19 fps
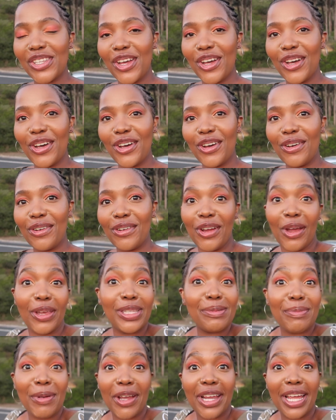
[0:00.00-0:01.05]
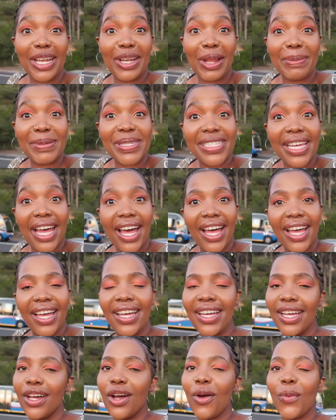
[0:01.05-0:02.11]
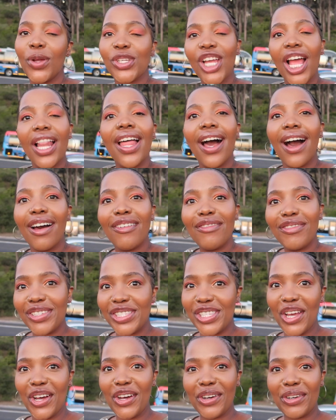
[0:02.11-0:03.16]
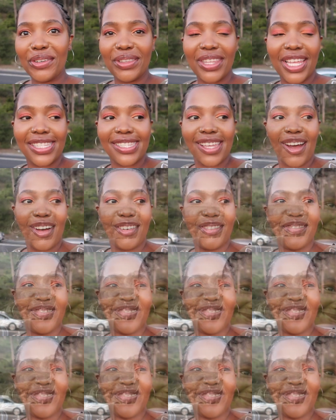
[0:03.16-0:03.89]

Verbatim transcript: So going to Burger and Lobster, which I love. So let's go.